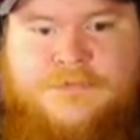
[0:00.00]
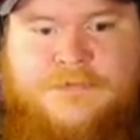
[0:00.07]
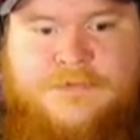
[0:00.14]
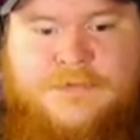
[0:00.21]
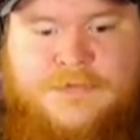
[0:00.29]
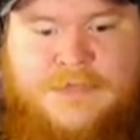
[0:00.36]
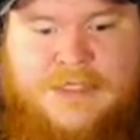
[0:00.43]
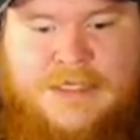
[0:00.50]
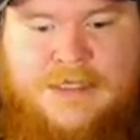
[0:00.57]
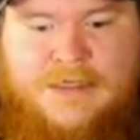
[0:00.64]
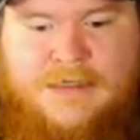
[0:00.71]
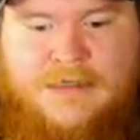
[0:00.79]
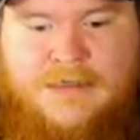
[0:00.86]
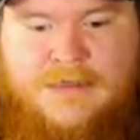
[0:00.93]

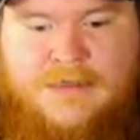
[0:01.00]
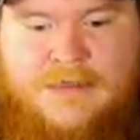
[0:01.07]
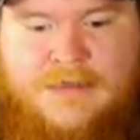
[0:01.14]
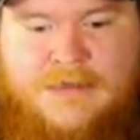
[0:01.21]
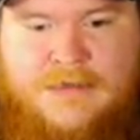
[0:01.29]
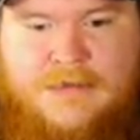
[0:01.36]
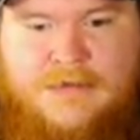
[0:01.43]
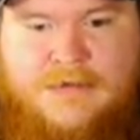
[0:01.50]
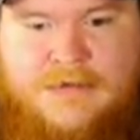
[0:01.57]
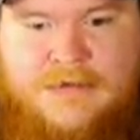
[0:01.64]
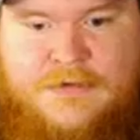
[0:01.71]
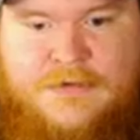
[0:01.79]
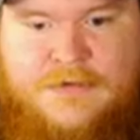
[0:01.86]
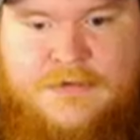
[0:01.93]

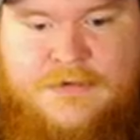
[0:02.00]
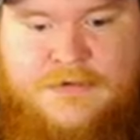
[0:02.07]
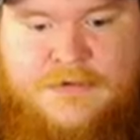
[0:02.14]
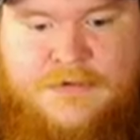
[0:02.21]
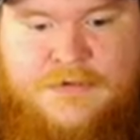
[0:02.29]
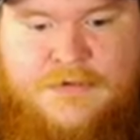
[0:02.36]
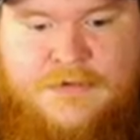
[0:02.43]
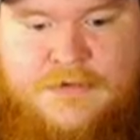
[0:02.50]
[no speech]